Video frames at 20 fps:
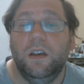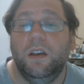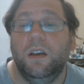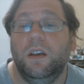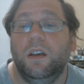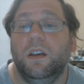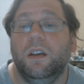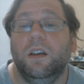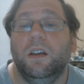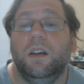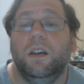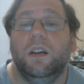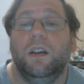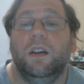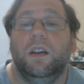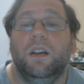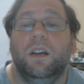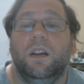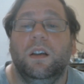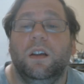
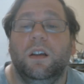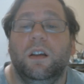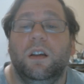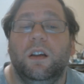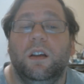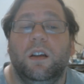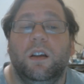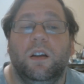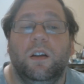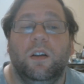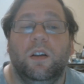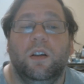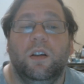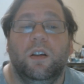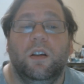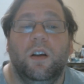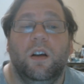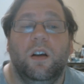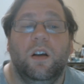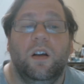
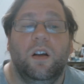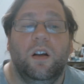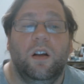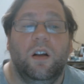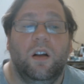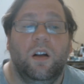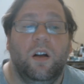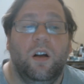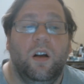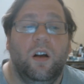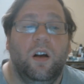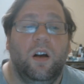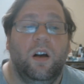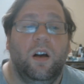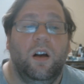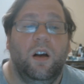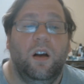(no one is talking)